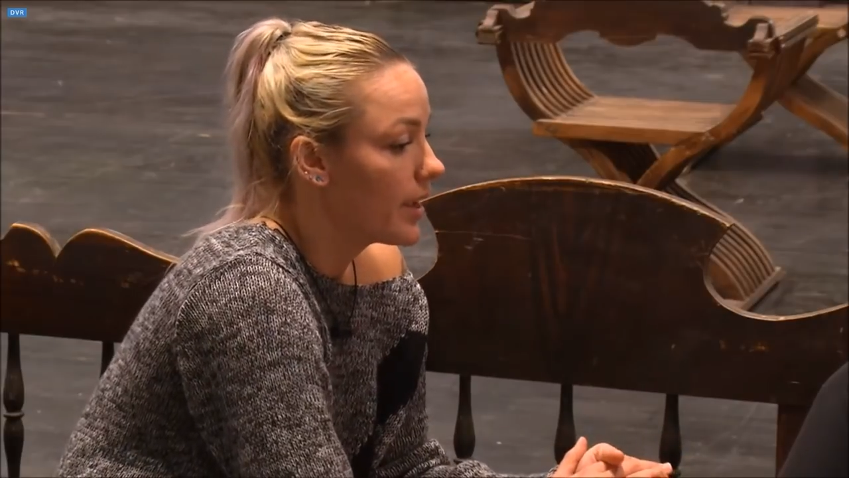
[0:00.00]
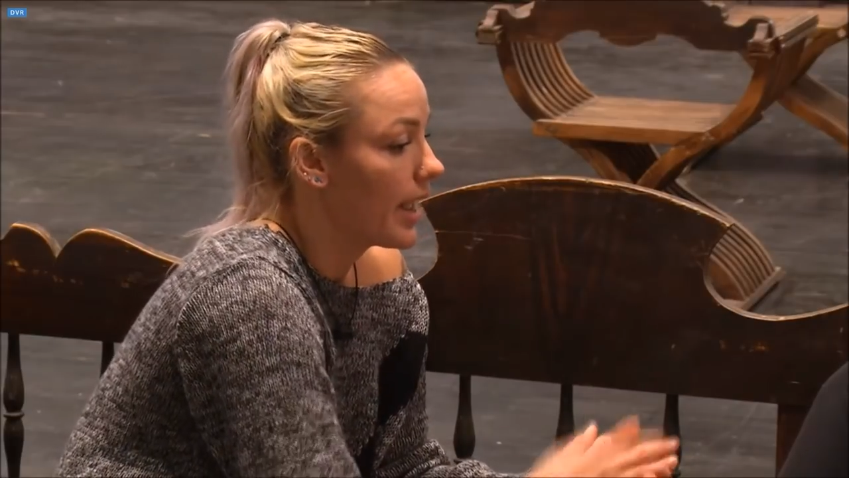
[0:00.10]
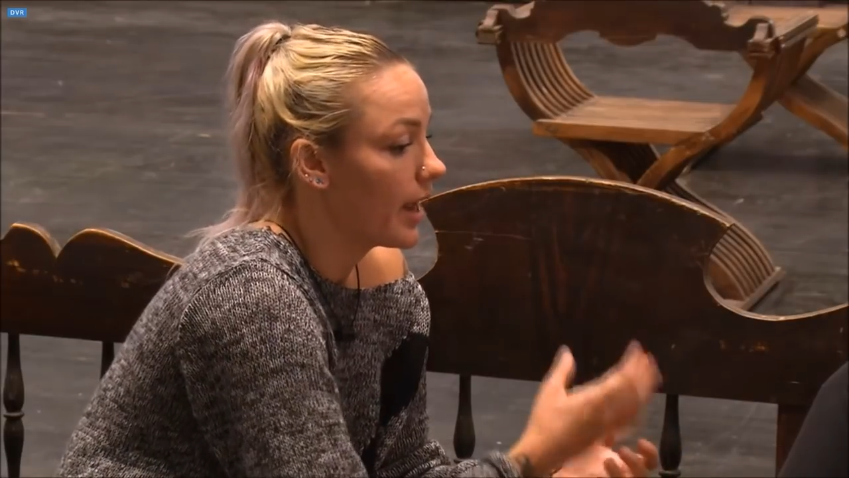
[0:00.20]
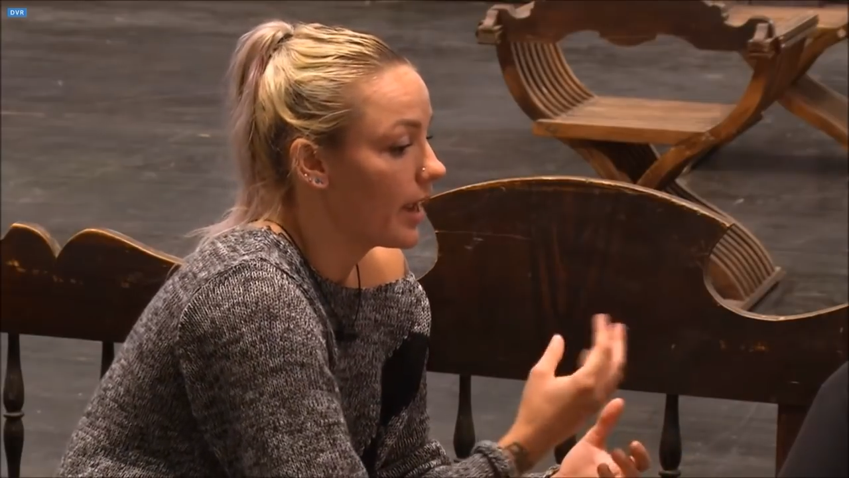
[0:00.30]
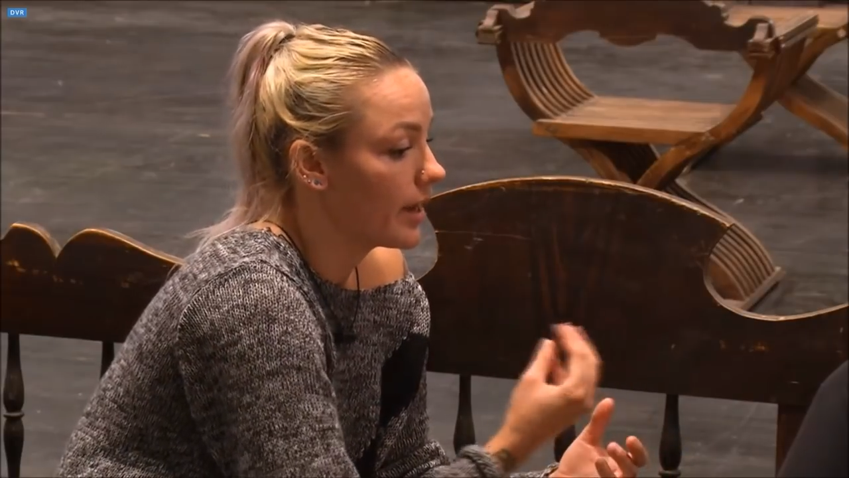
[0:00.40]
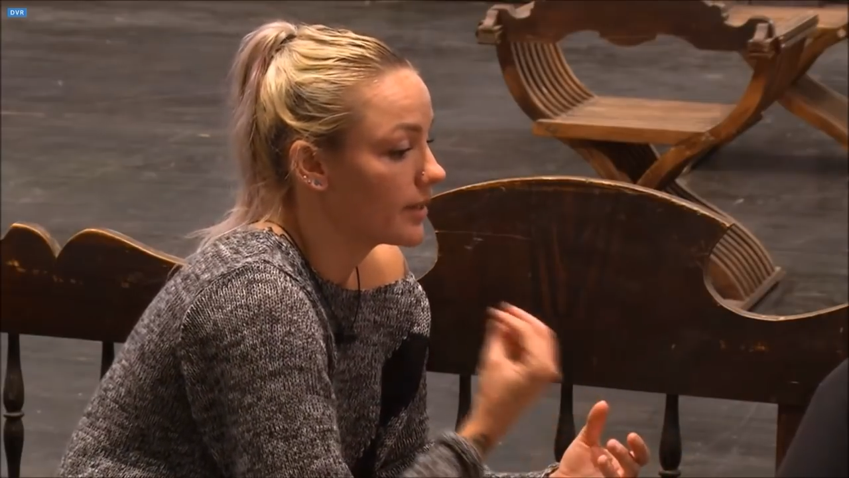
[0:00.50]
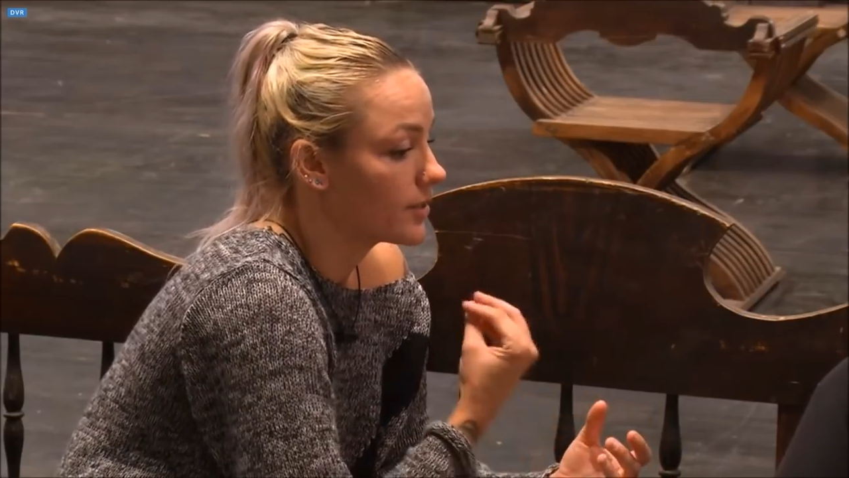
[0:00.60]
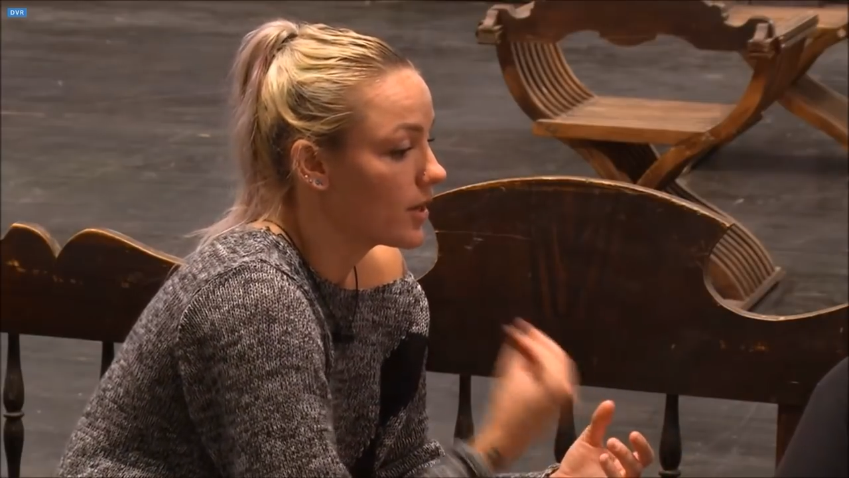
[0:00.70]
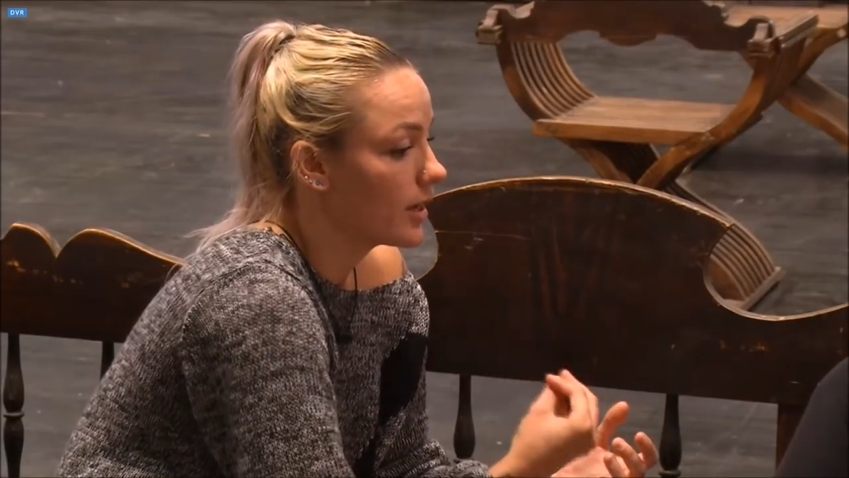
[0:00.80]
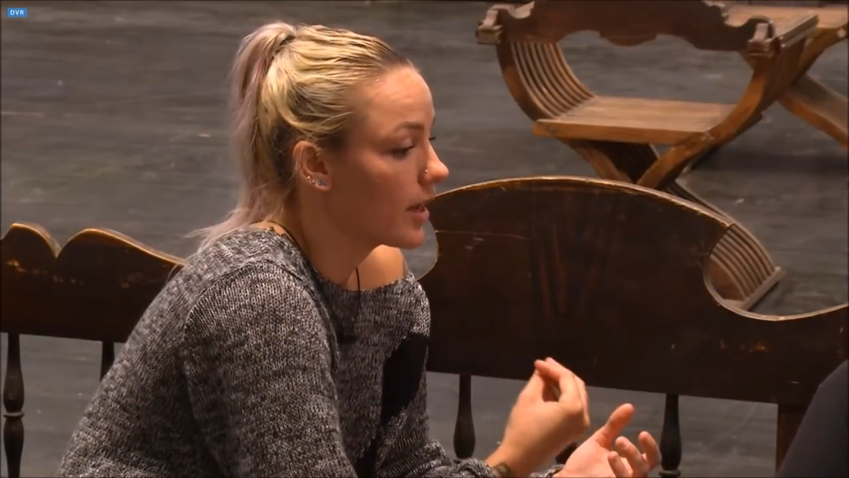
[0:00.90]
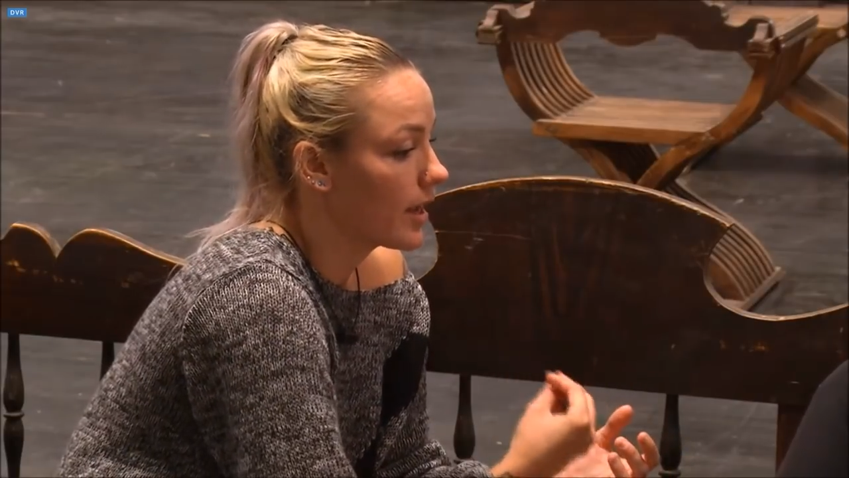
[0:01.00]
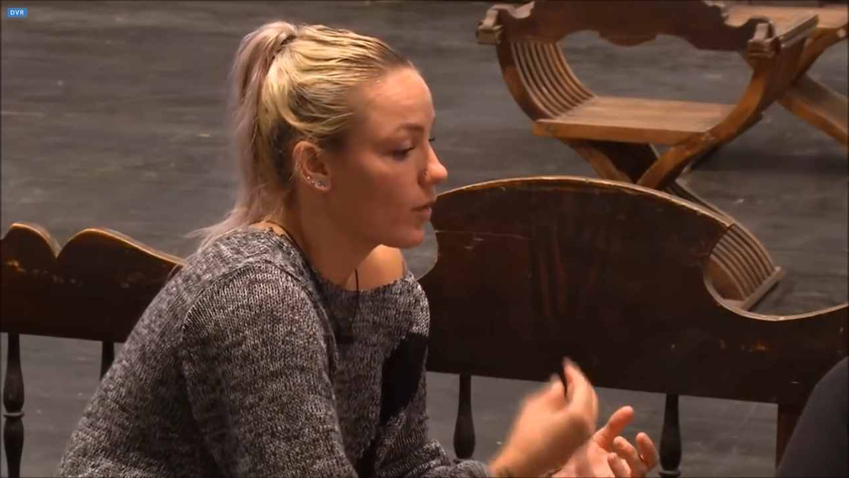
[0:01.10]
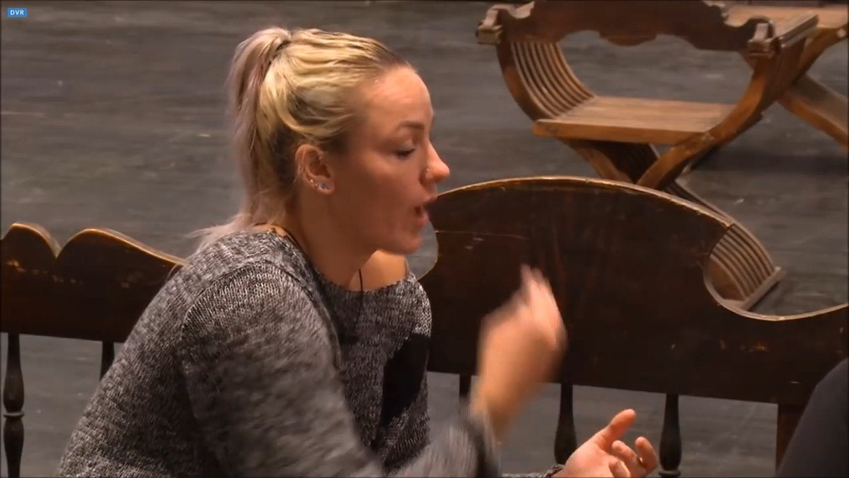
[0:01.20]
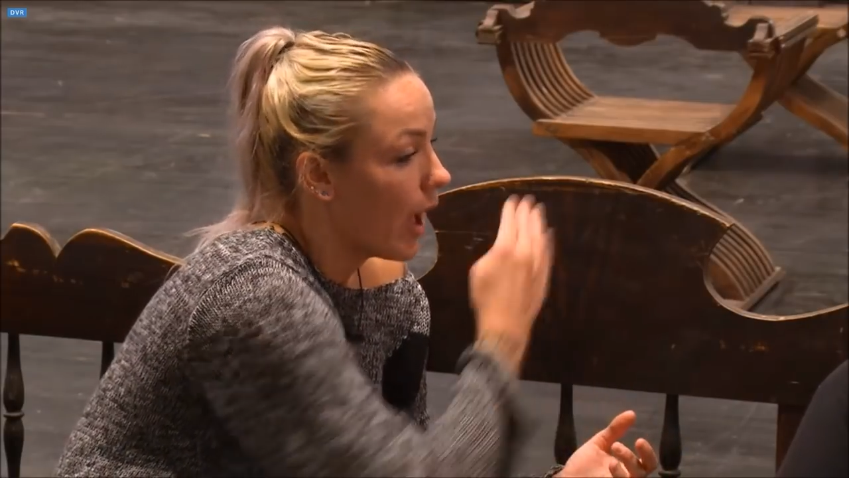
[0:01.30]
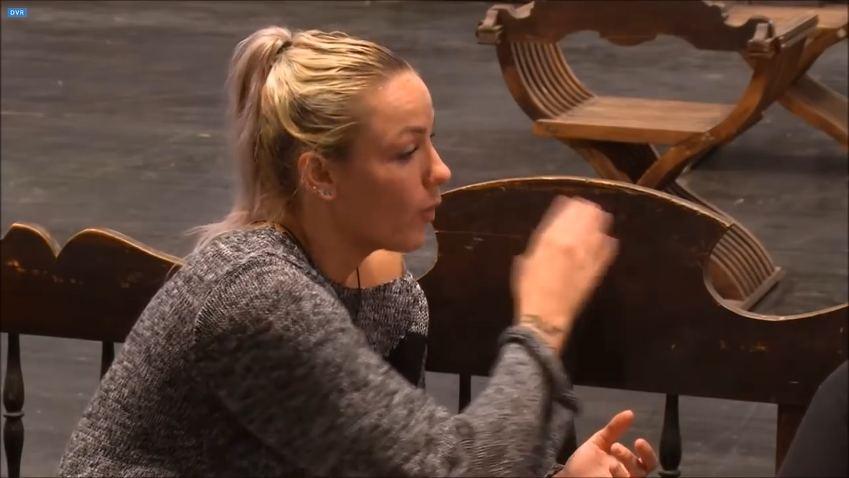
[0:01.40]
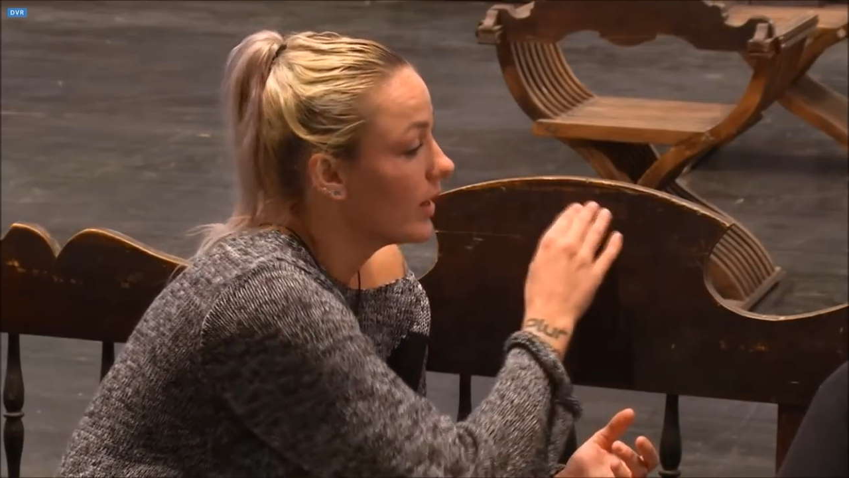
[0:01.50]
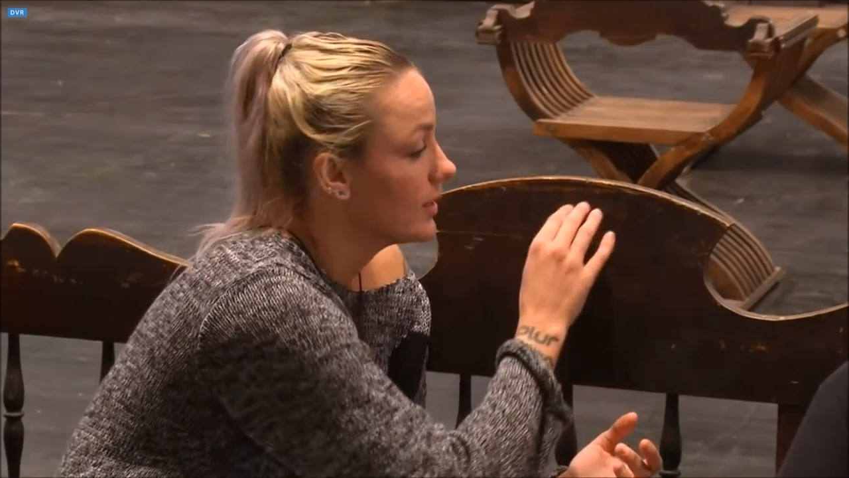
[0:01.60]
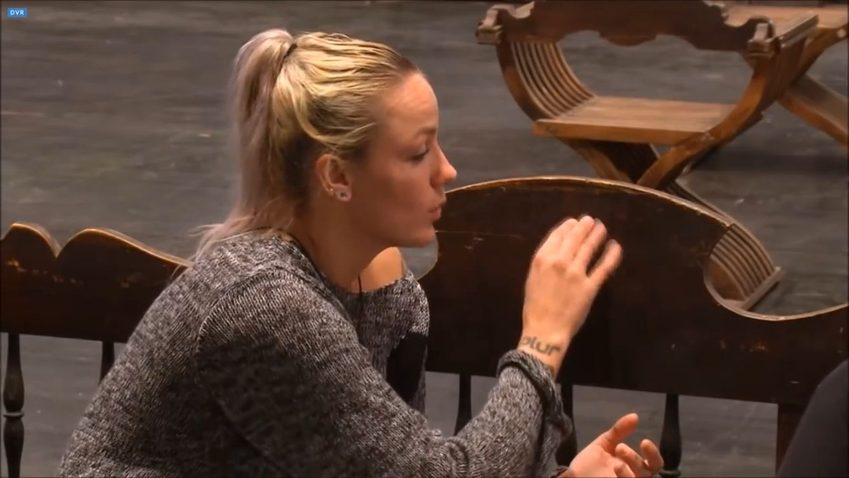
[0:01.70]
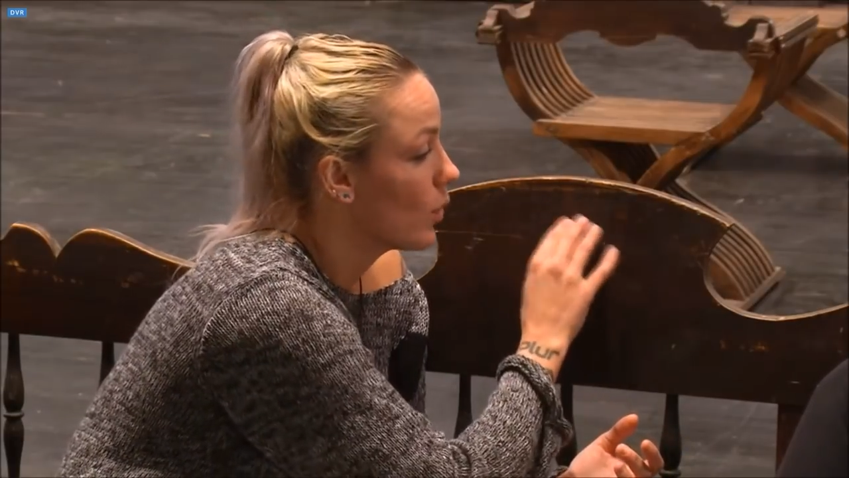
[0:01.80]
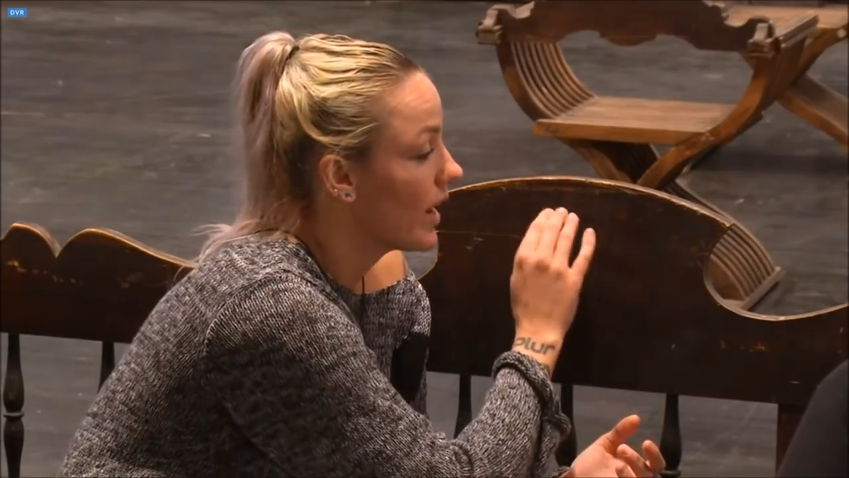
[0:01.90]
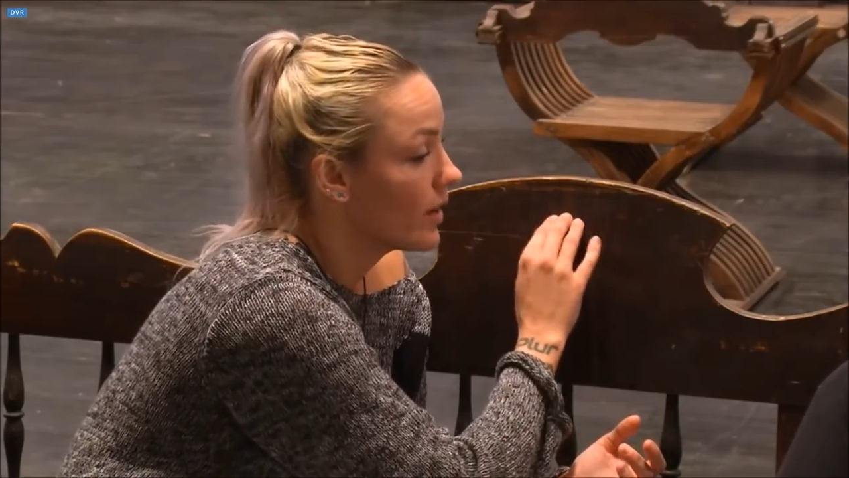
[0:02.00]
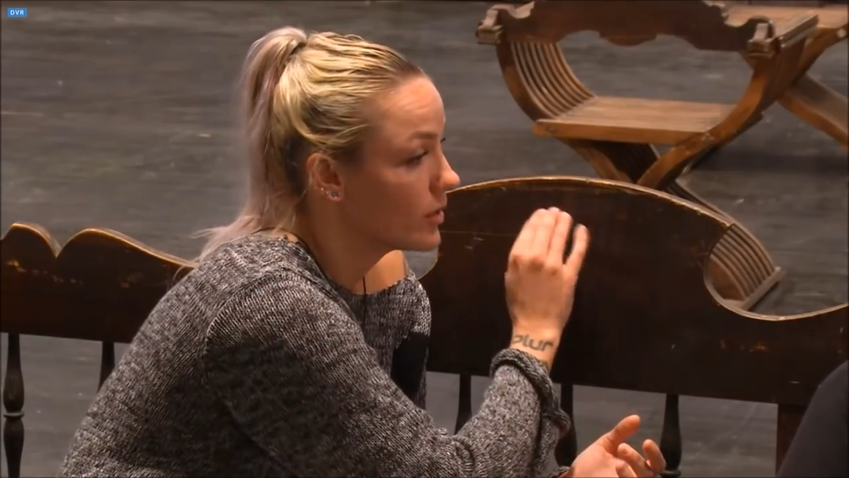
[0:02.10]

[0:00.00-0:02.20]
And it's not how when I